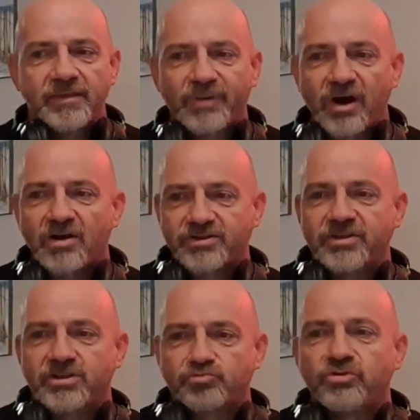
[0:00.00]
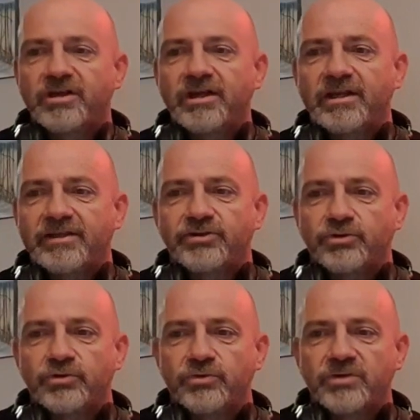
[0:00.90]
parts of this really
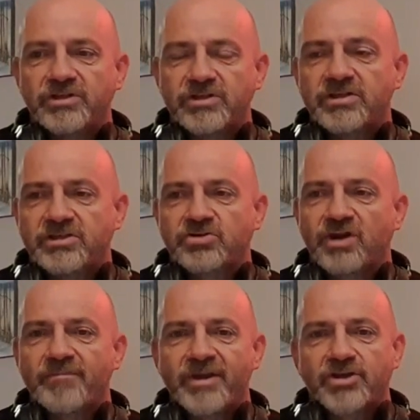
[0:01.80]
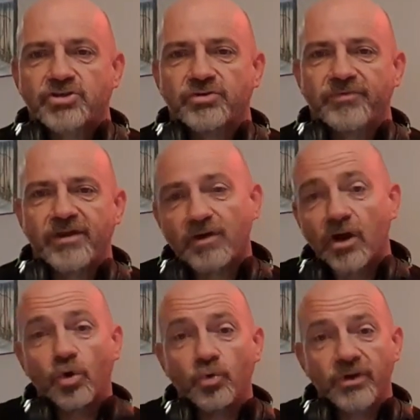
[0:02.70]
do, it's a great mixture of their
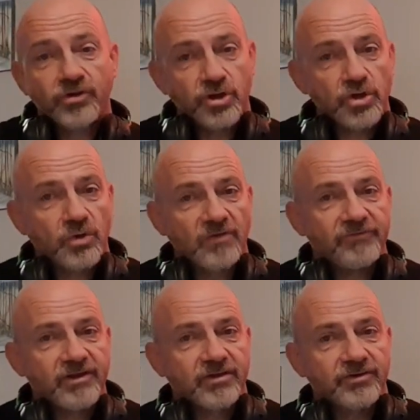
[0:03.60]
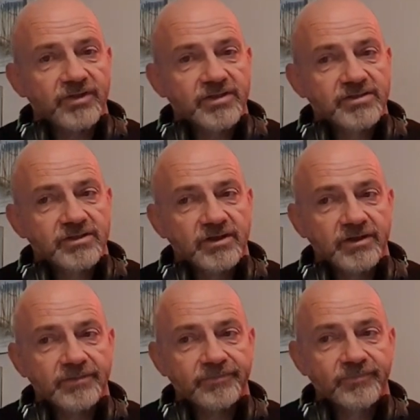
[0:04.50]
old and new, I think, on this.
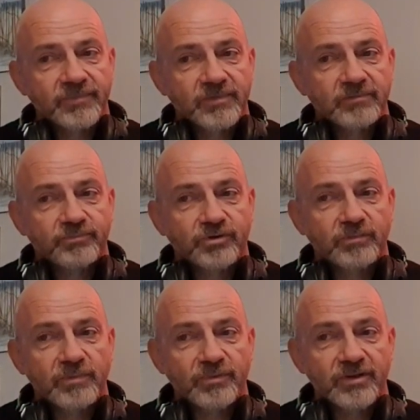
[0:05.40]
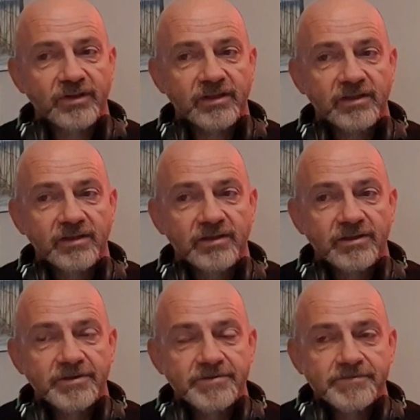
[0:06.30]
Probably,
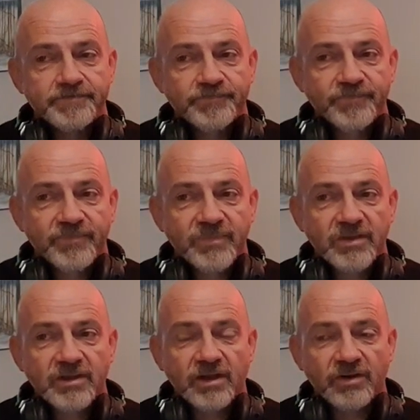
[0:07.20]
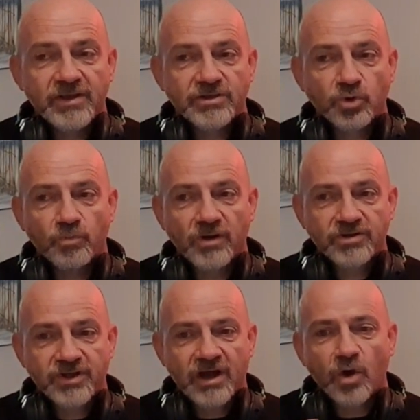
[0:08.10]
you know, it's
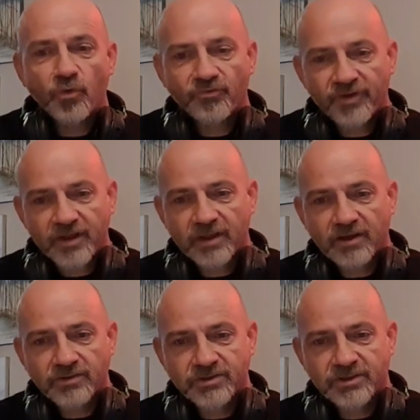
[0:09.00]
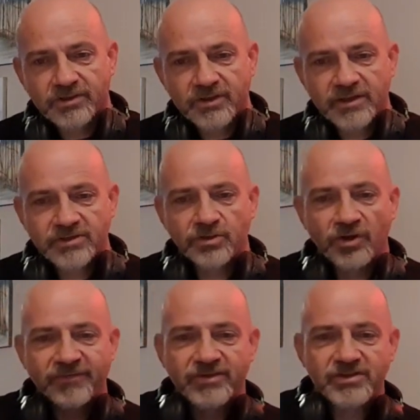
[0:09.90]
almost the whole thing. It's
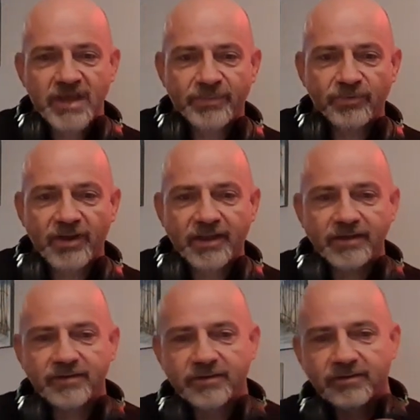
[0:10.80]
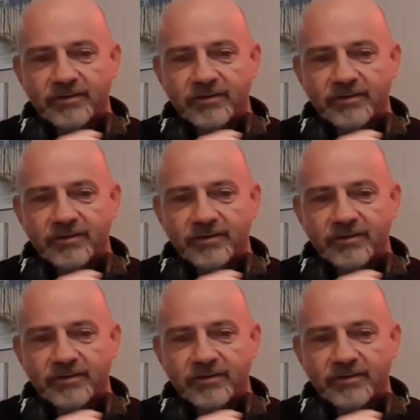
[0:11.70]
not even separated,